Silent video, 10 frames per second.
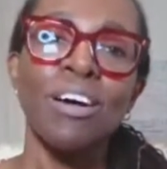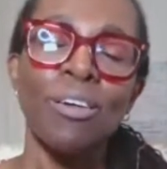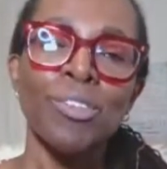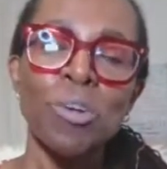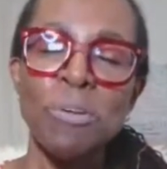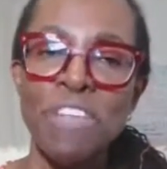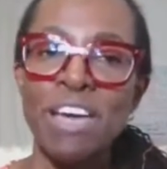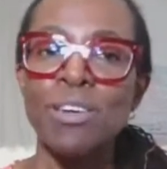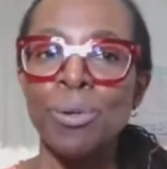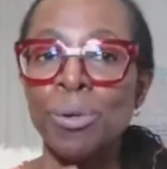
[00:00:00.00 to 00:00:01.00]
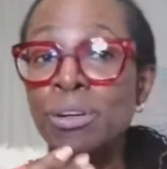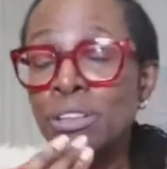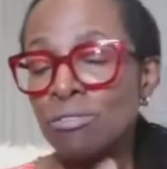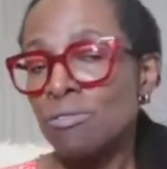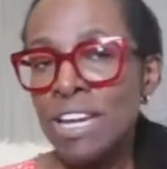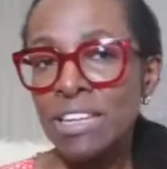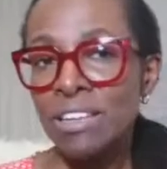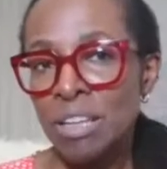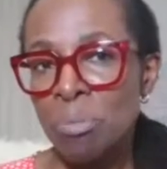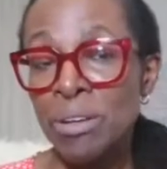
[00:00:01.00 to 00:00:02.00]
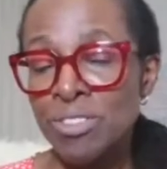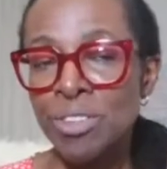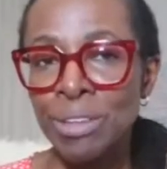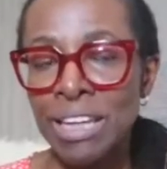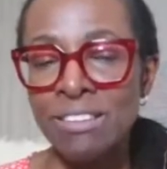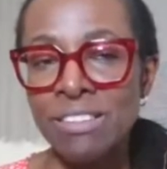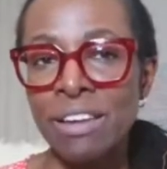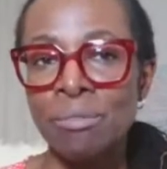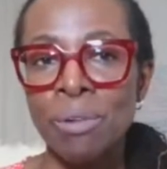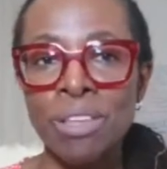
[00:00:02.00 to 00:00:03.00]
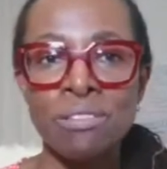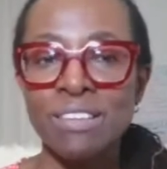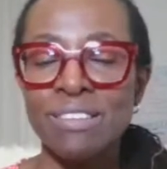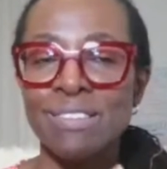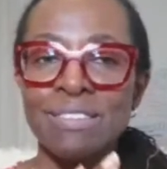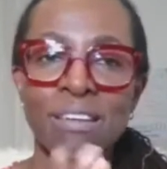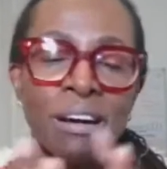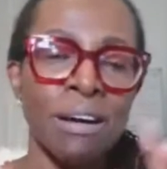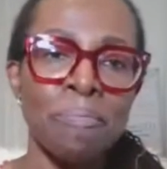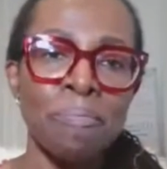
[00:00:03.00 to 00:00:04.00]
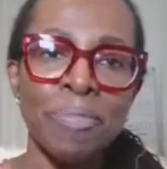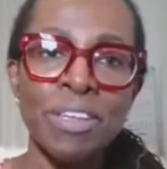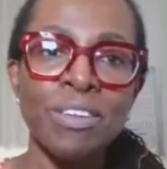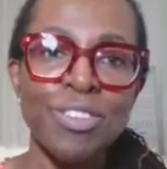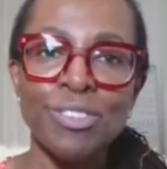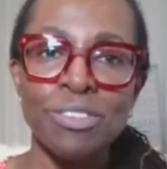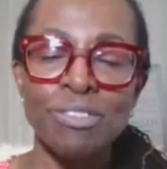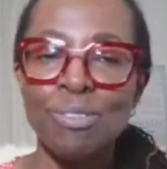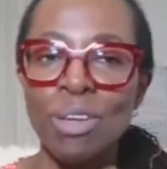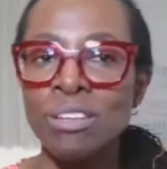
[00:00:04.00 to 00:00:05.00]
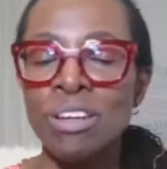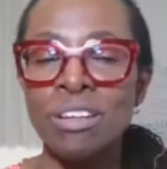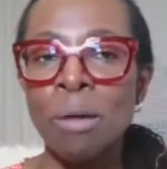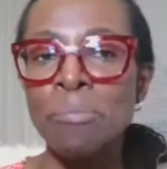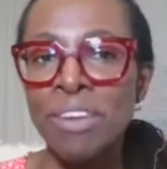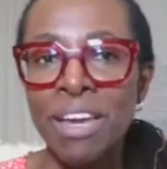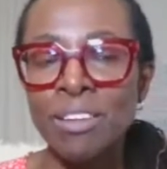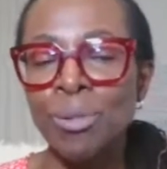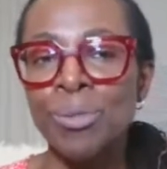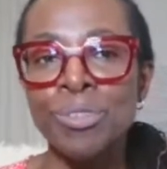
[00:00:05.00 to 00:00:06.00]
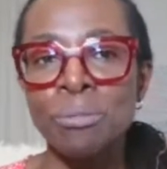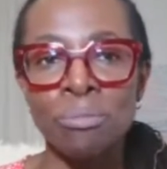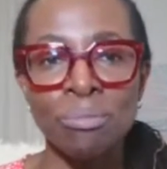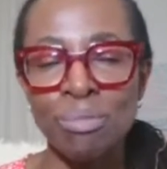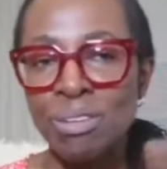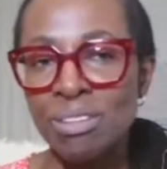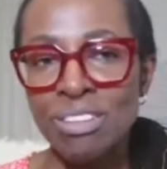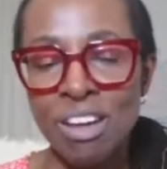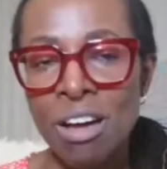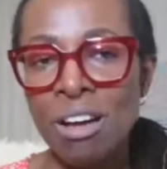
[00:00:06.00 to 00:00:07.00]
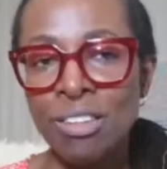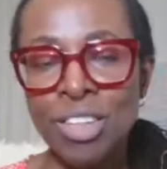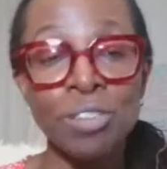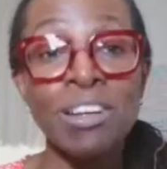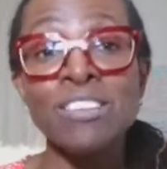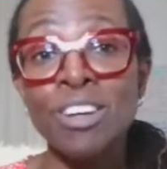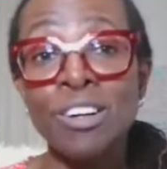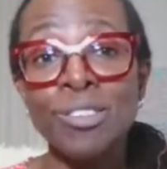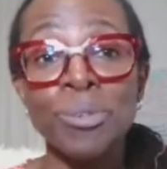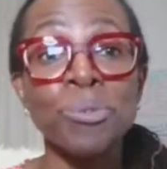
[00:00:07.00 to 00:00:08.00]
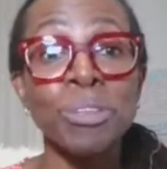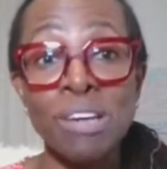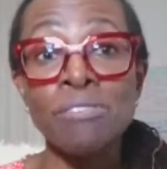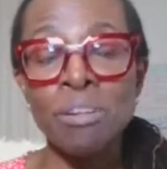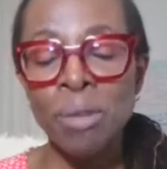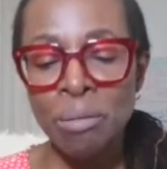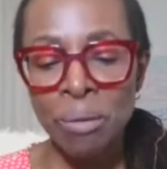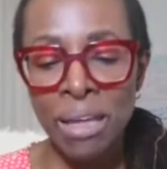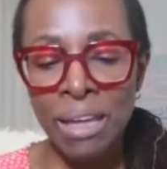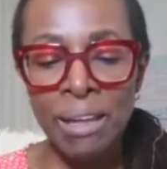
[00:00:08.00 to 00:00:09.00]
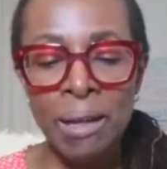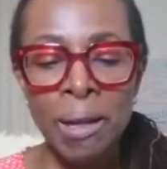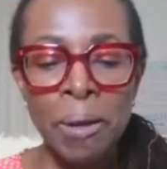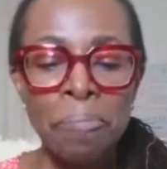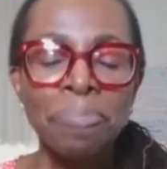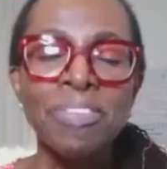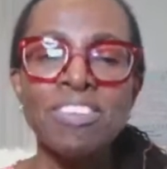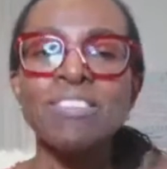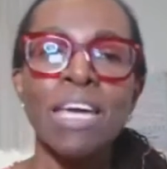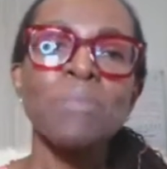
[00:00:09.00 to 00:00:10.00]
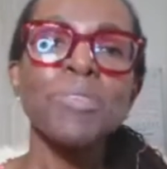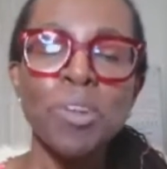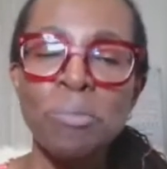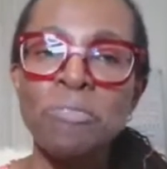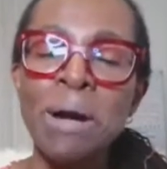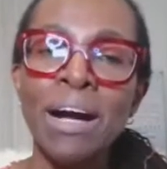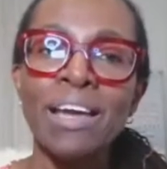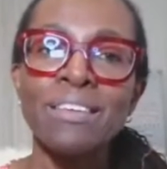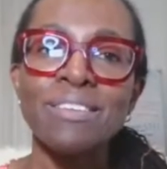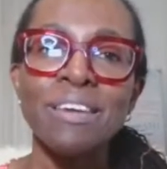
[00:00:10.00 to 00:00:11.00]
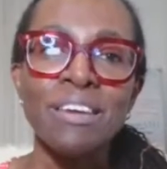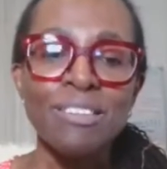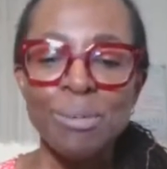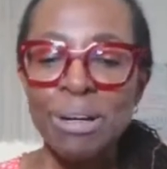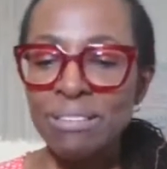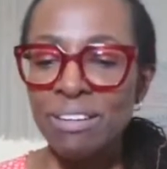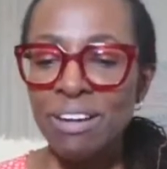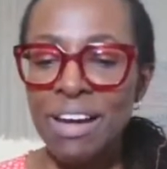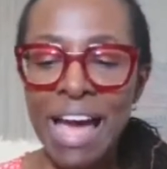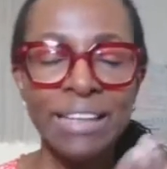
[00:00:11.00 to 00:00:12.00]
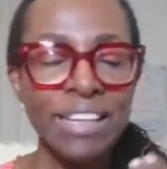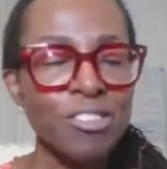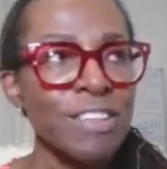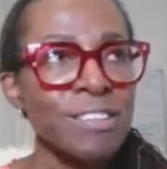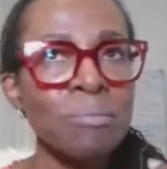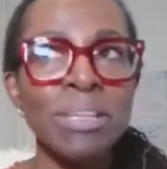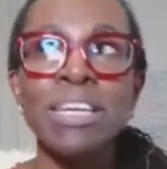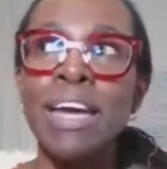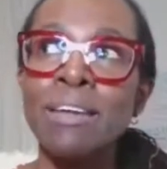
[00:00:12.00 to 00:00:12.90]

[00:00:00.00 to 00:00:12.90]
on top of that, you're regularly posting on LinkedIn, whether it's, just an update or some curated articles, whatever it might be, just keeps you top of mind. So I had literally somebody